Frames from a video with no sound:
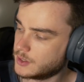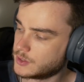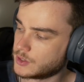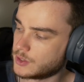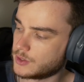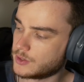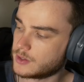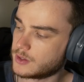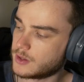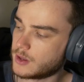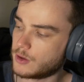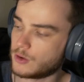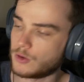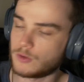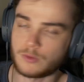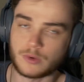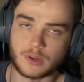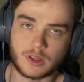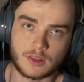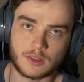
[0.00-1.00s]
So you start
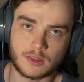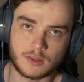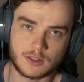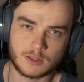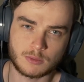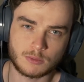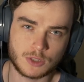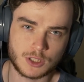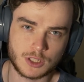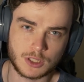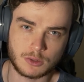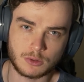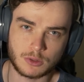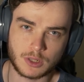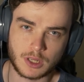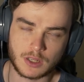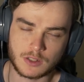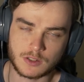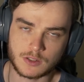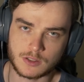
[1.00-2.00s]
off with some shield
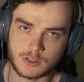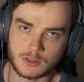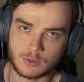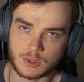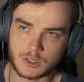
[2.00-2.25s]
agents,